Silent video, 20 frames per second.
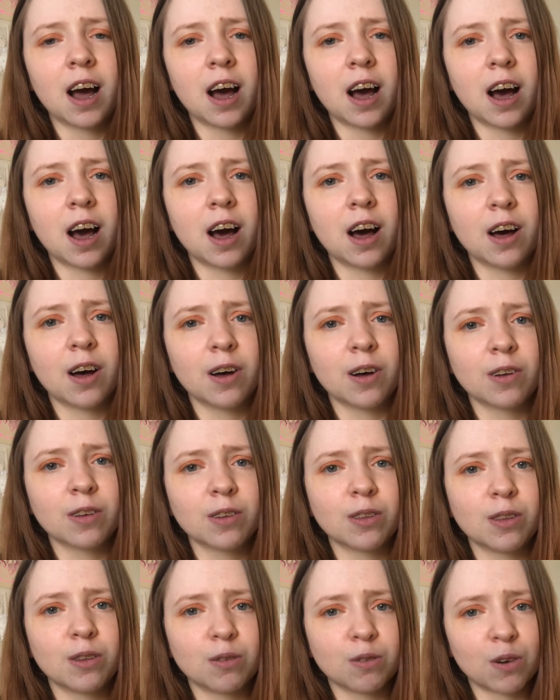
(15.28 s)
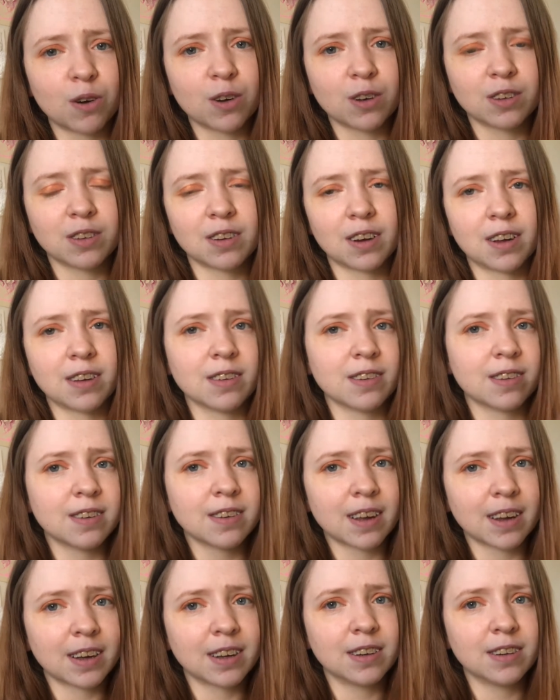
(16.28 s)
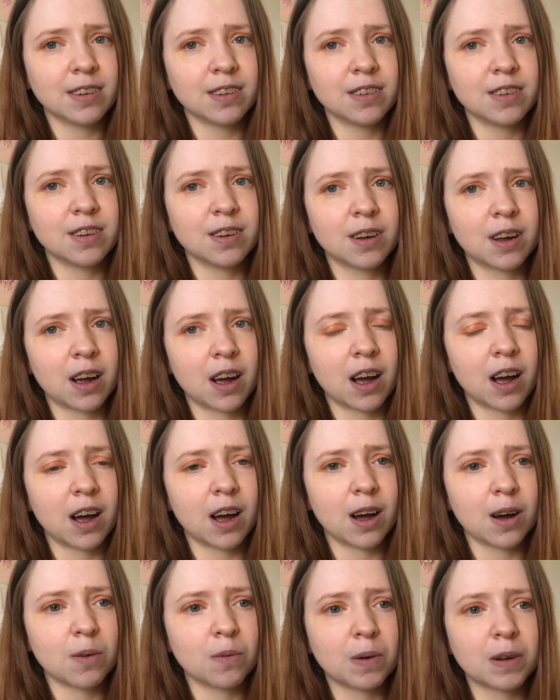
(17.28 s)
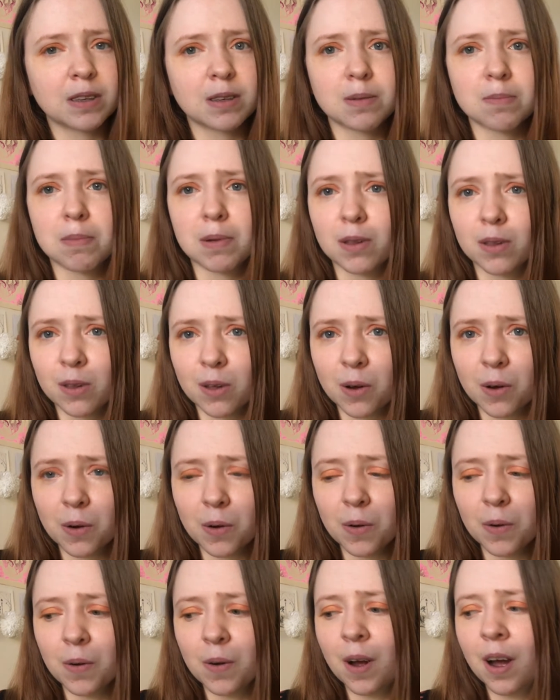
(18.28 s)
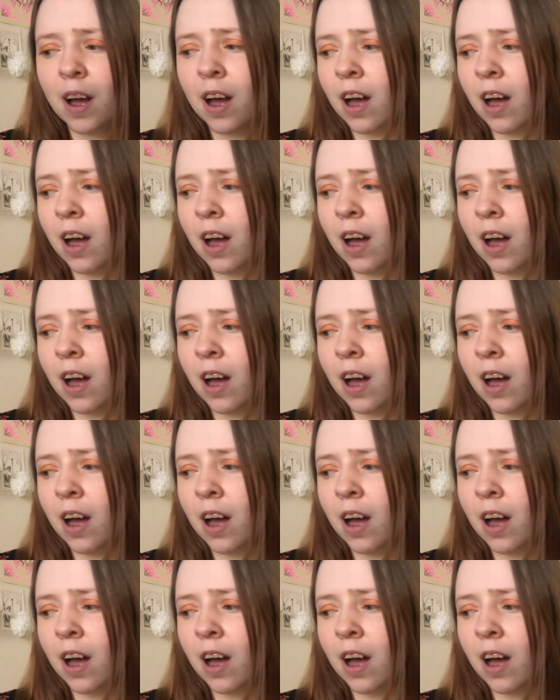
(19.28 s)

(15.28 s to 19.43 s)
the first and second ones below.